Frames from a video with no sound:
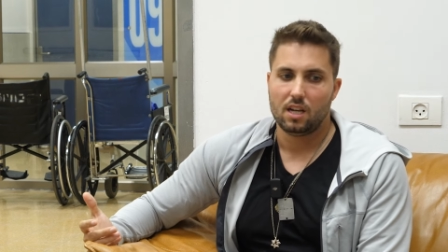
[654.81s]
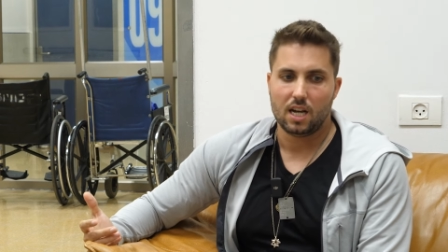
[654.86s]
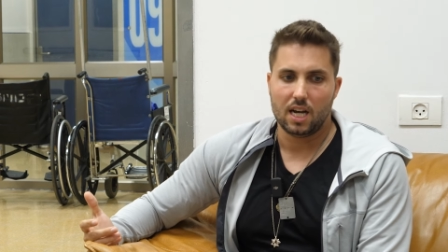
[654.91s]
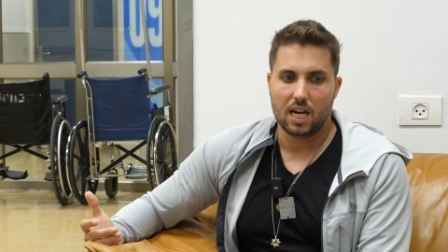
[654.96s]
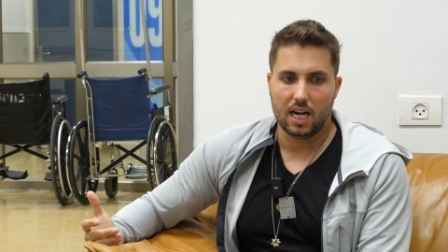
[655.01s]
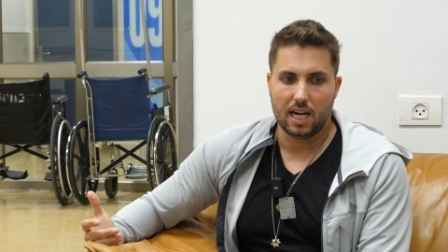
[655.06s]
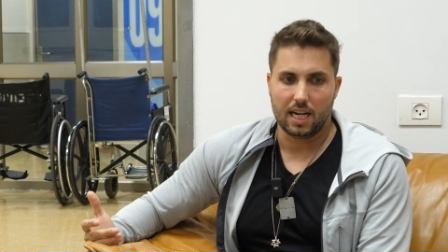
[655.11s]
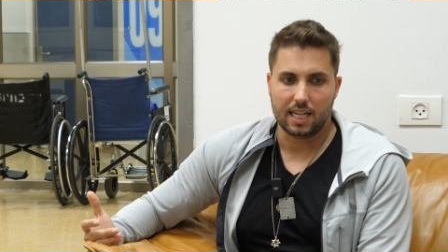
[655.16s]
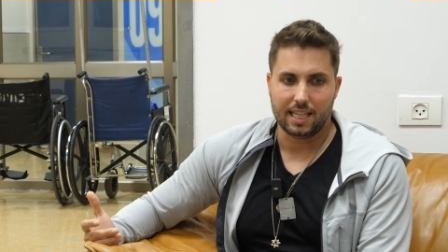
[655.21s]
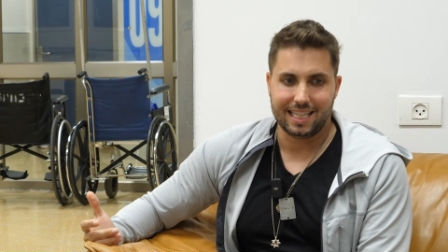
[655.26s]

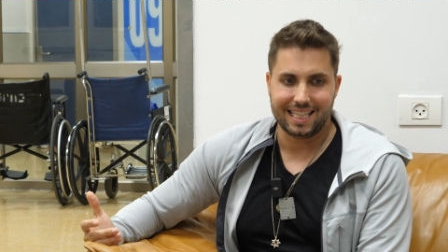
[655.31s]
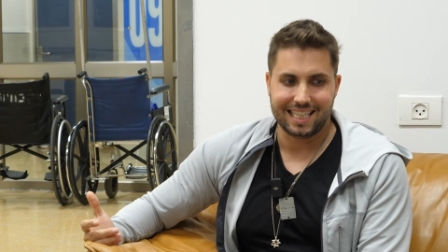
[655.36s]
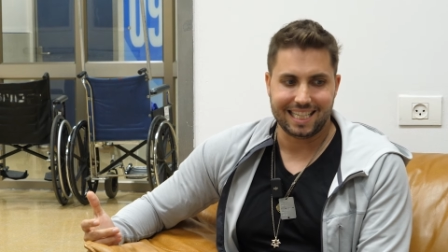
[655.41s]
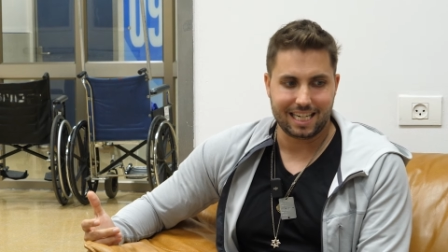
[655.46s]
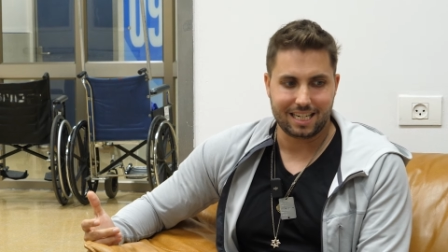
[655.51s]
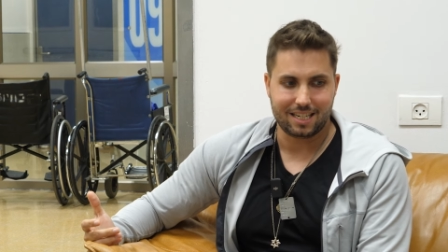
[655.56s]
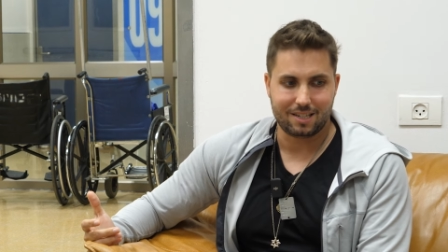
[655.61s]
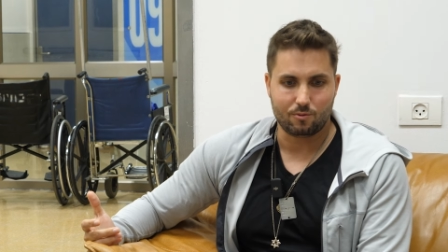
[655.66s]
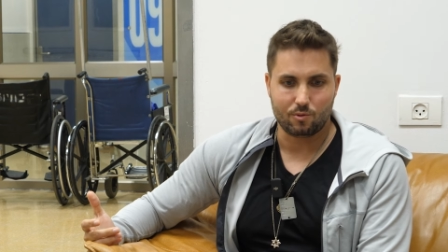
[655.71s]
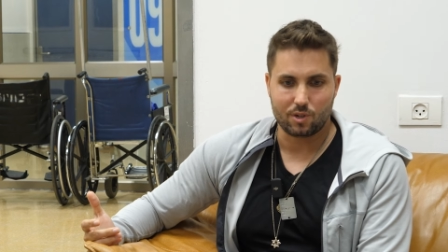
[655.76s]
uh,
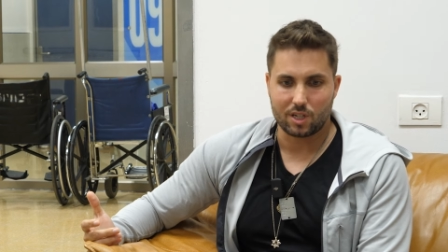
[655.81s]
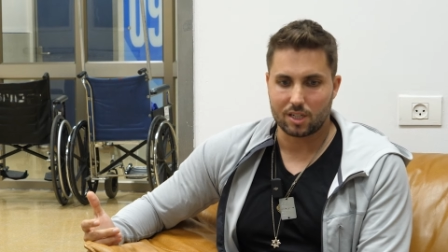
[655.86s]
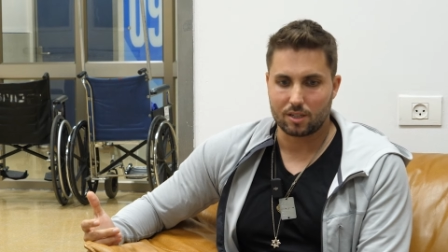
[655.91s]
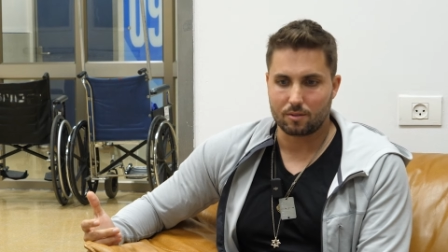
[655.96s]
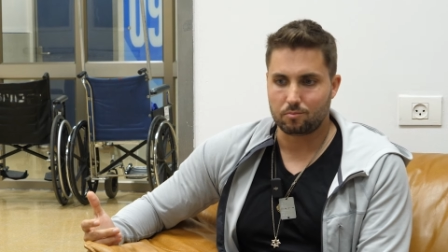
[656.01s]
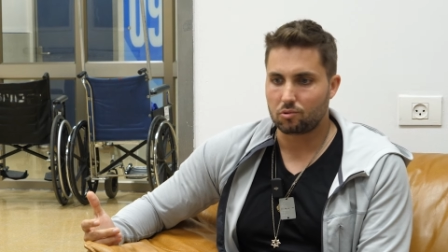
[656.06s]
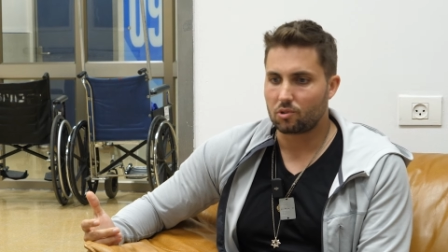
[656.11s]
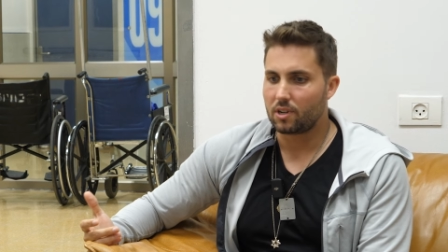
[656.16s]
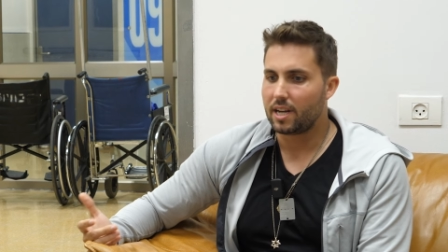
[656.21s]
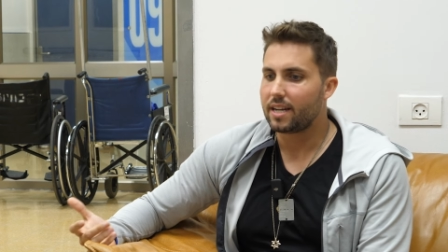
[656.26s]
like we're
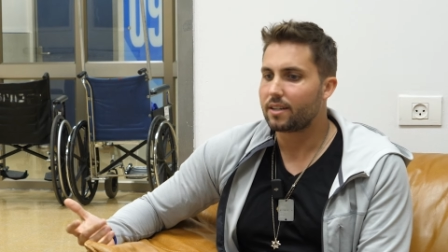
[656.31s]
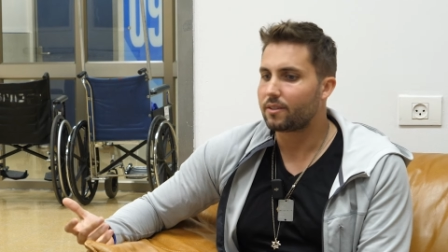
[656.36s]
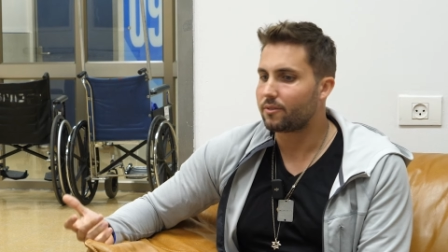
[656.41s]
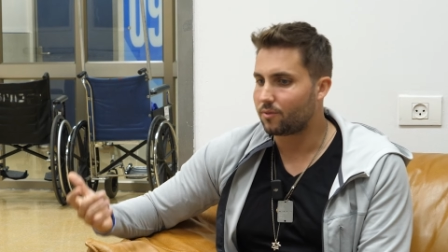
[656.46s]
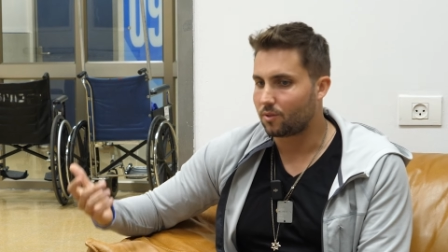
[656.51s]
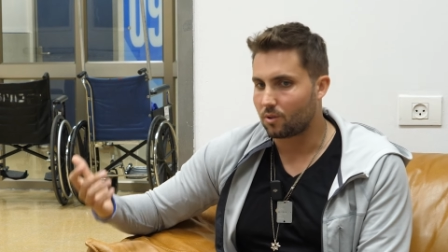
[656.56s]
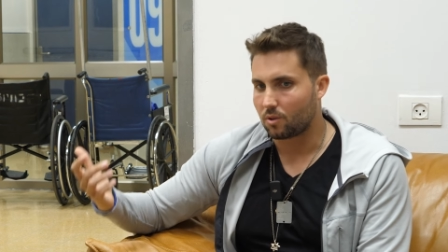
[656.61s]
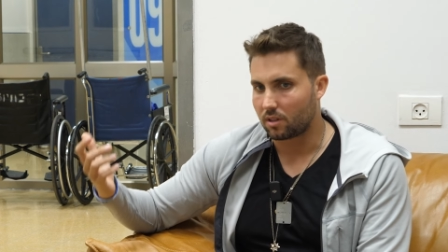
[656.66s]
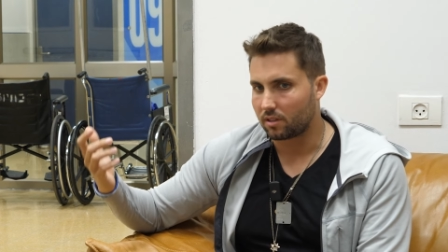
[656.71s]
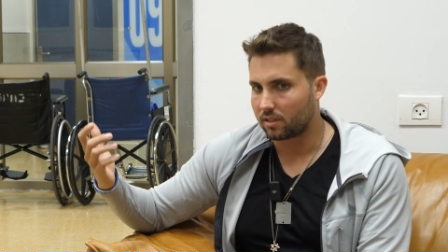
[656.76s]
bred
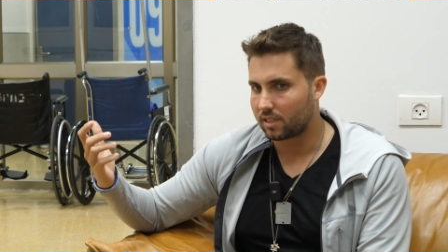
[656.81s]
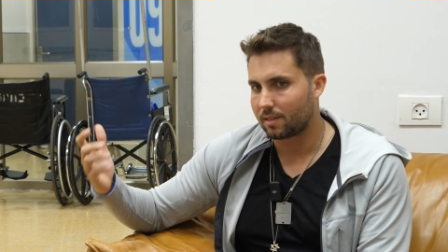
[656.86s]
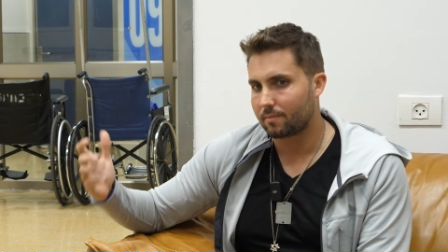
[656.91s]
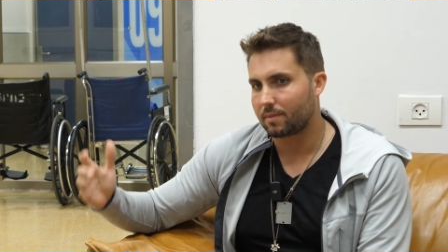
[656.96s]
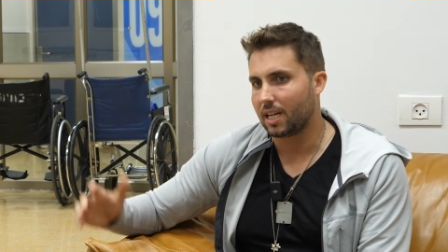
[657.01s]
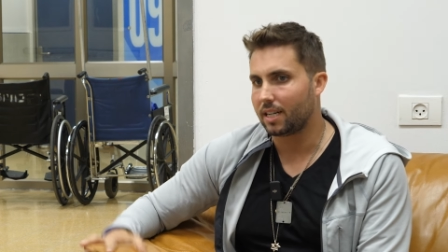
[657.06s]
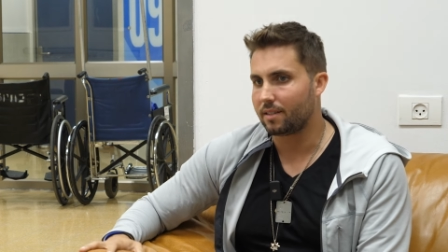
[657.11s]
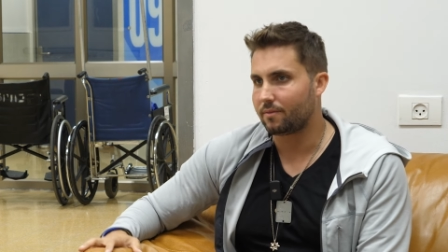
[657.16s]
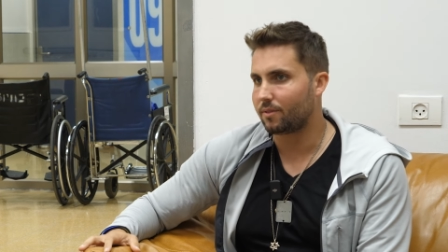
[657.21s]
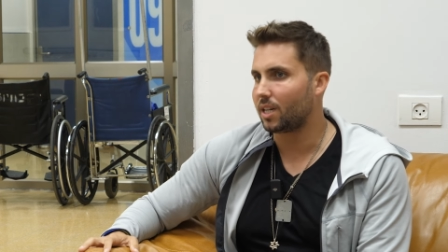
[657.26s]
for some
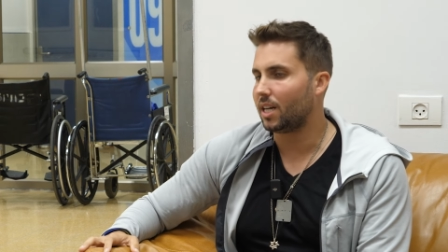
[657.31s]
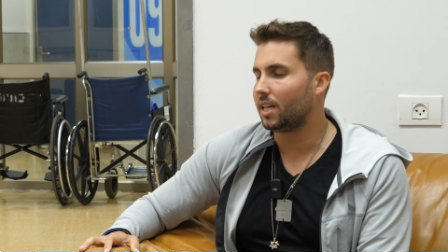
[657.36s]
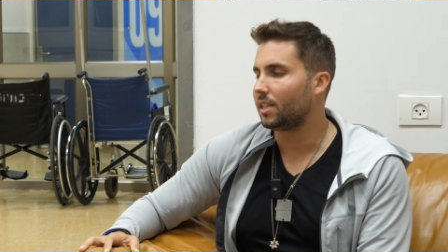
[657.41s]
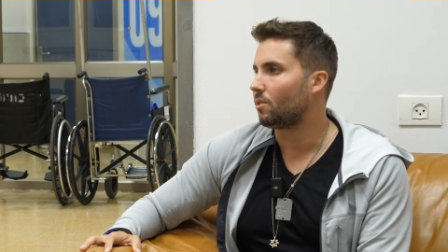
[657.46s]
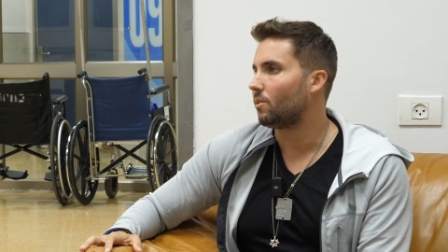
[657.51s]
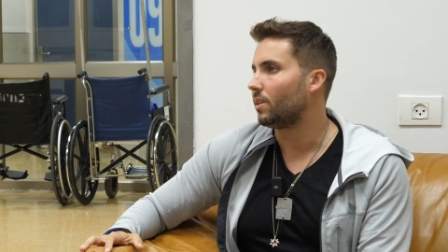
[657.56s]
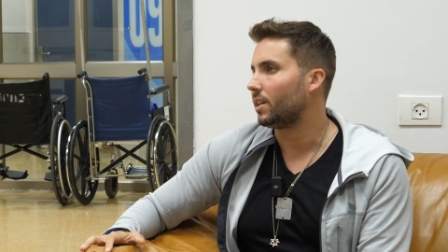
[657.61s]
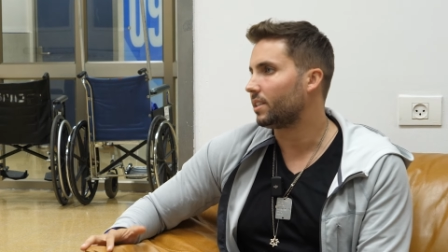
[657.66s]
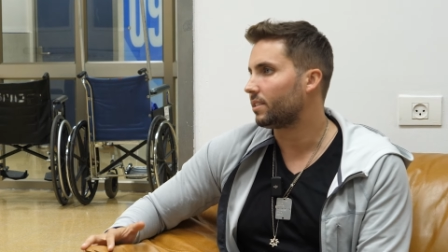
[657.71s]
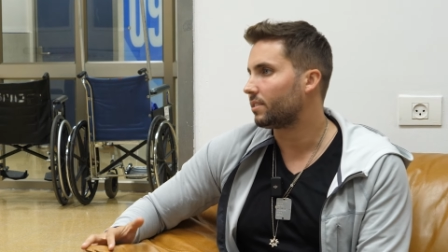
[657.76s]
kind of
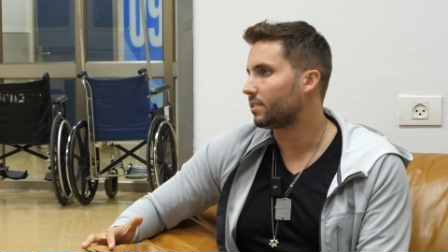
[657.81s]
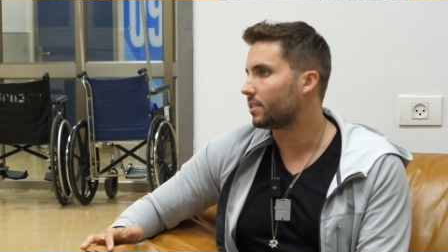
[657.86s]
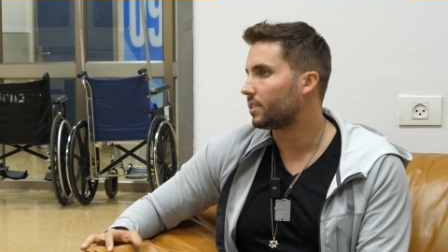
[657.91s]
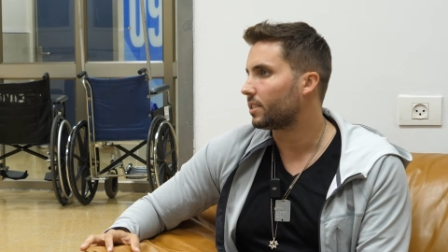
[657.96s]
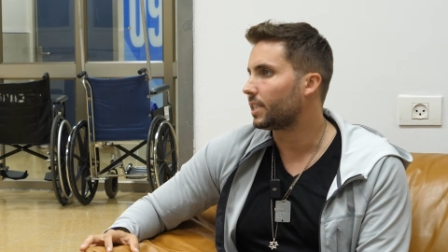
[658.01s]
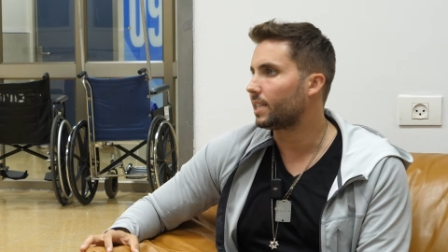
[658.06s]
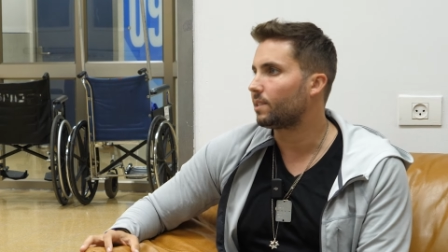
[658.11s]
conquest,